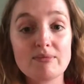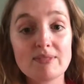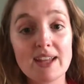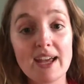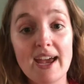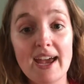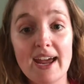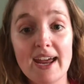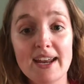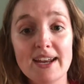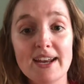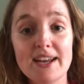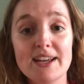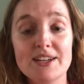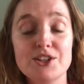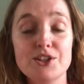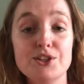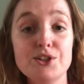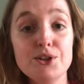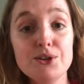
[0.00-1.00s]
And
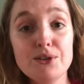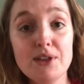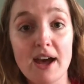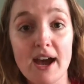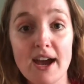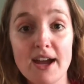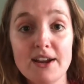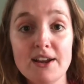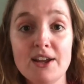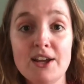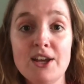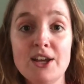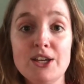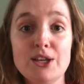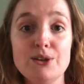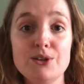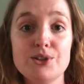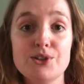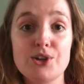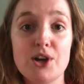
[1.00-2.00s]
to do that,
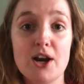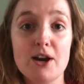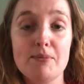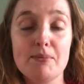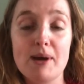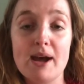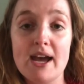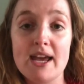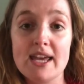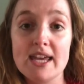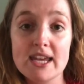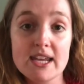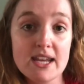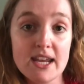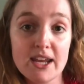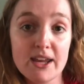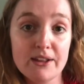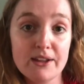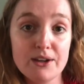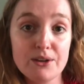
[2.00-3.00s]
you start by
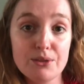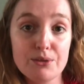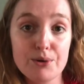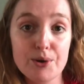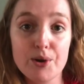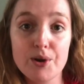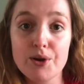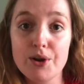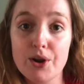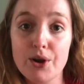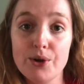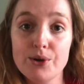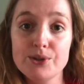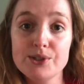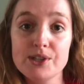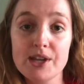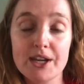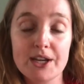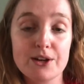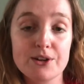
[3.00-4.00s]
inhaling through your
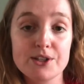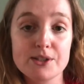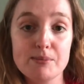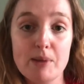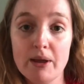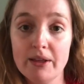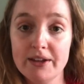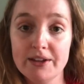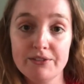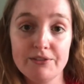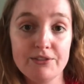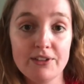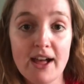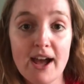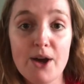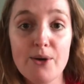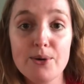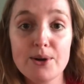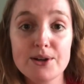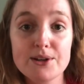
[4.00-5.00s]
nose like you're smelling
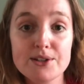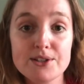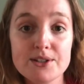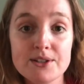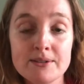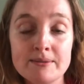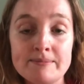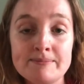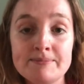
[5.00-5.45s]
flowers,